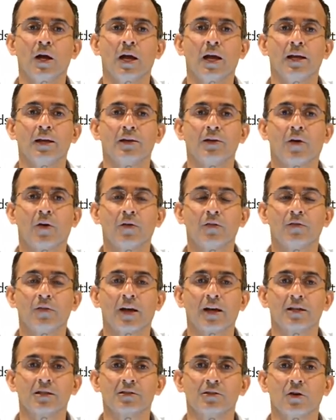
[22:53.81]
a
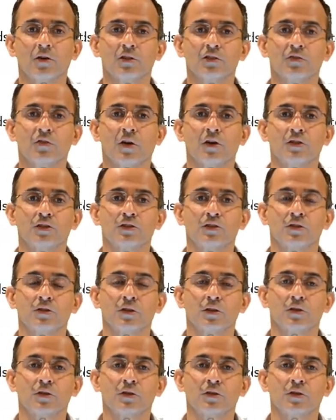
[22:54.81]
convex loss function, a